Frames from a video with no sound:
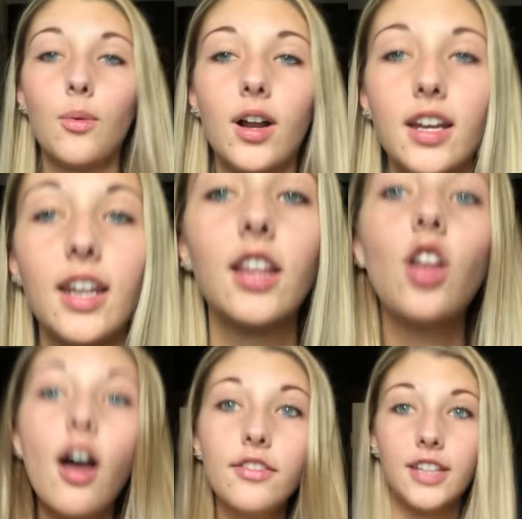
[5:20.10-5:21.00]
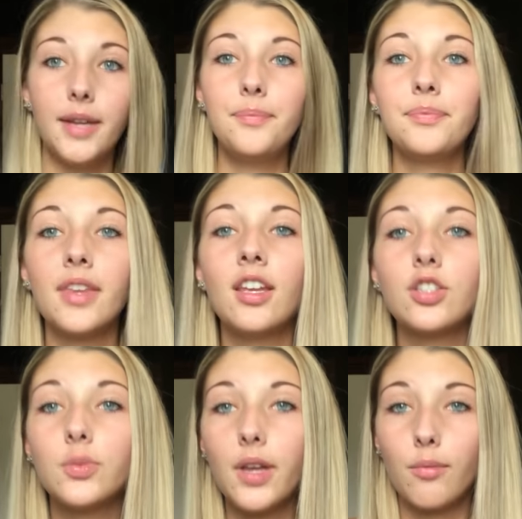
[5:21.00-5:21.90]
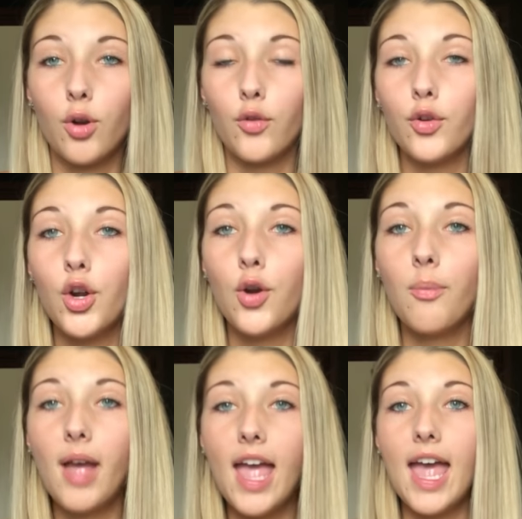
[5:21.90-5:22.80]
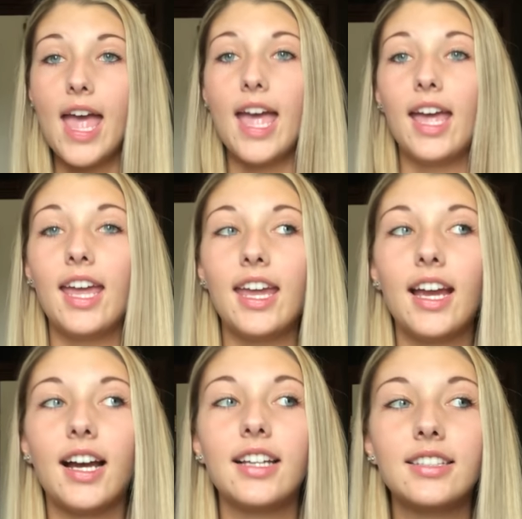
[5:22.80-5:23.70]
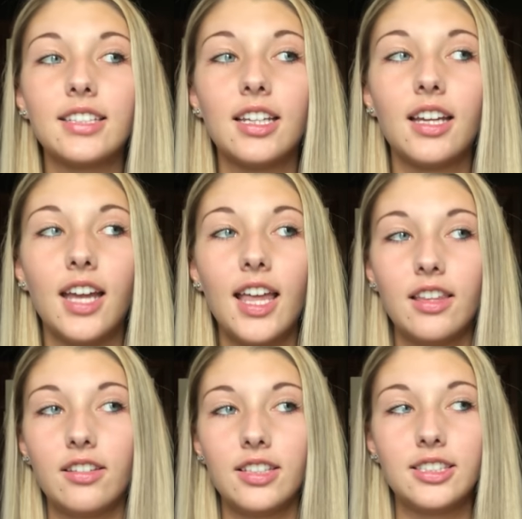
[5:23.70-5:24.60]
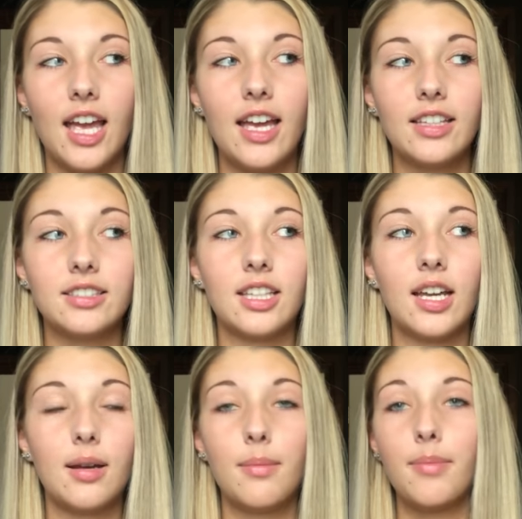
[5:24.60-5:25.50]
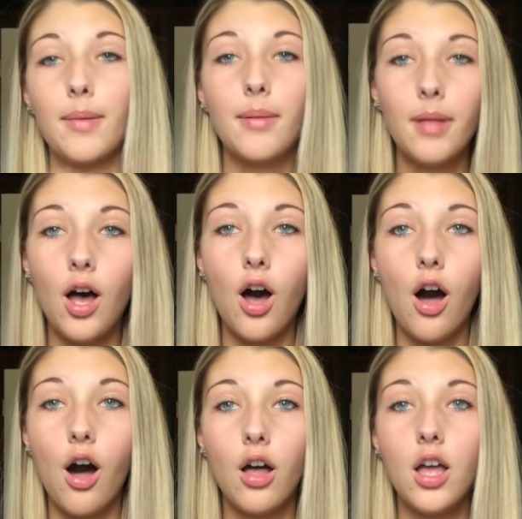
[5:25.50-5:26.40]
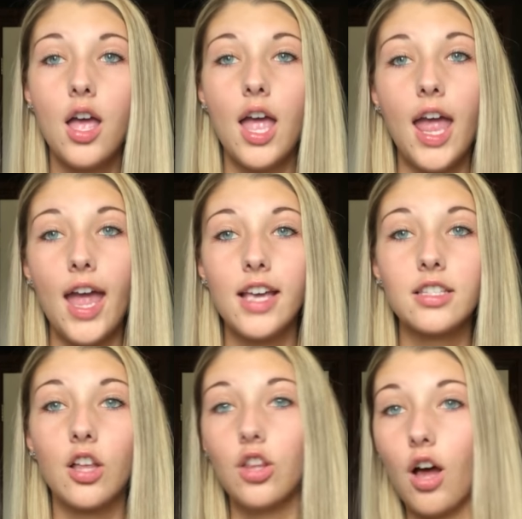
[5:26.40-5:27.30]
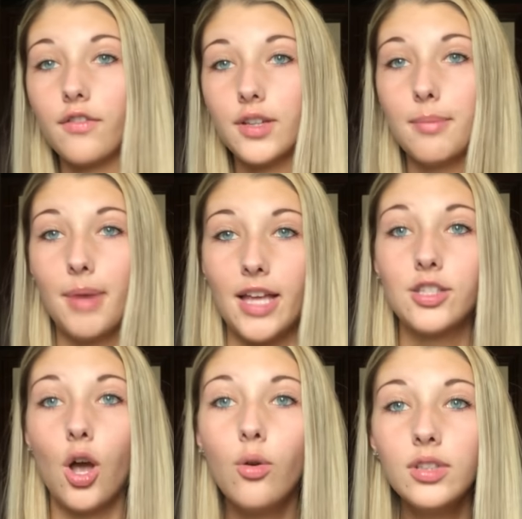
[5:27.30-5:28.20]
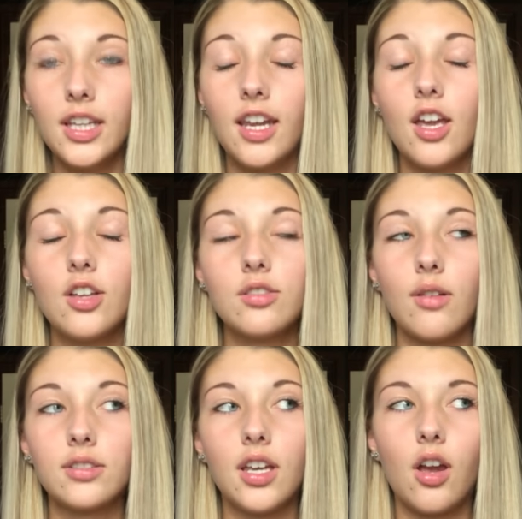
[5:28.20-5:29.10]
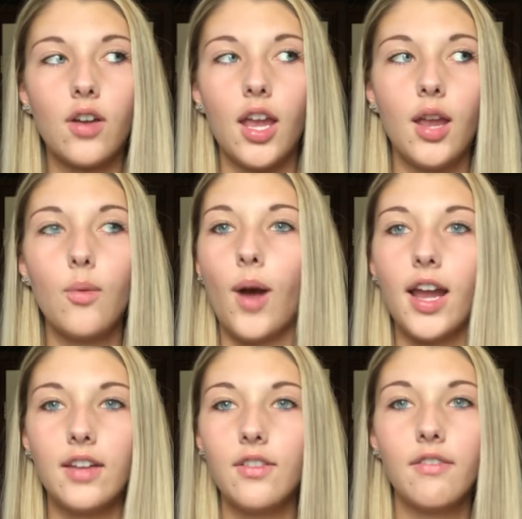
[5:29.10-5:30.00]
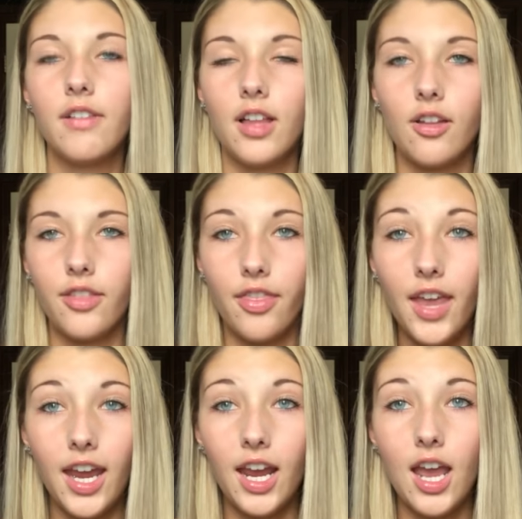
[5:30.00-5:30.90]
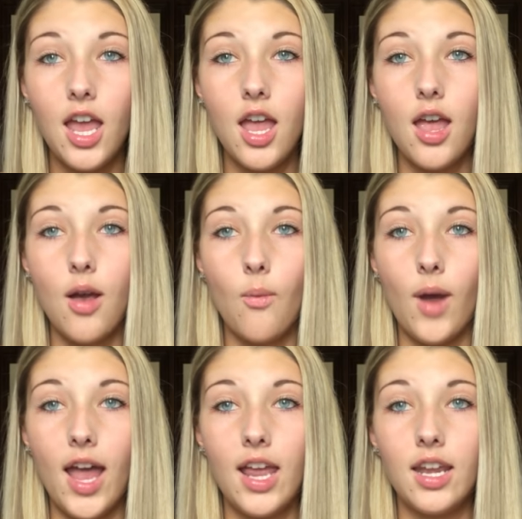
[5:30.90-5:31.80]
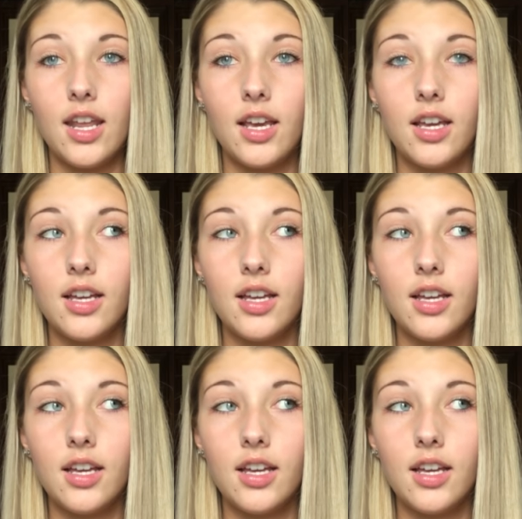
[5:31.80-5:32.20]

We wanted it lofted, so we had more room. And it literally says blah blah blah hall has lofted beds only. So I was like, okay, why even fill out the thing when